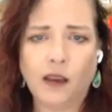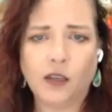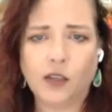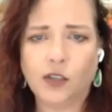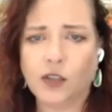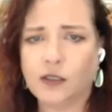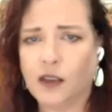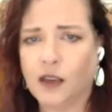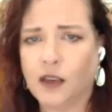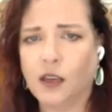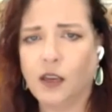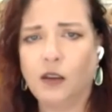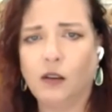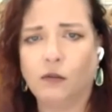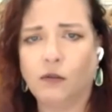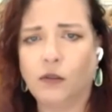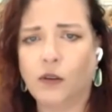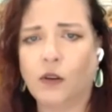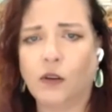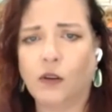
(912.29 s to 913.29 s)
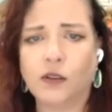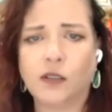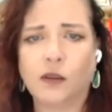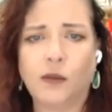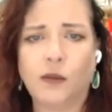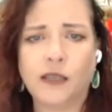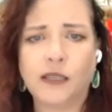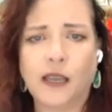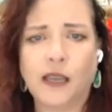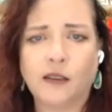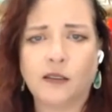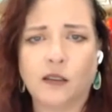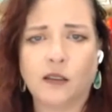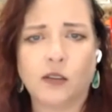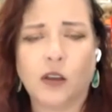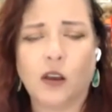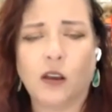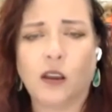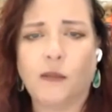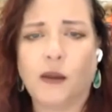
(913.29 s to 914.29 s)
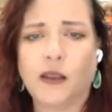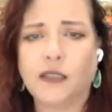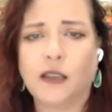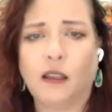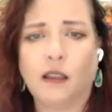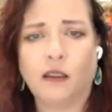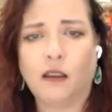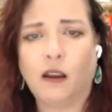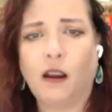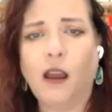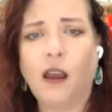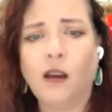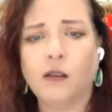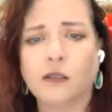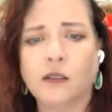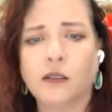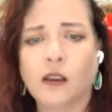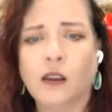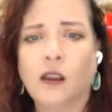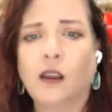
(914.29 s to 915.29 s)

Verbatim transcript: just like you, you go to somebody's house and they're talking about selling their house,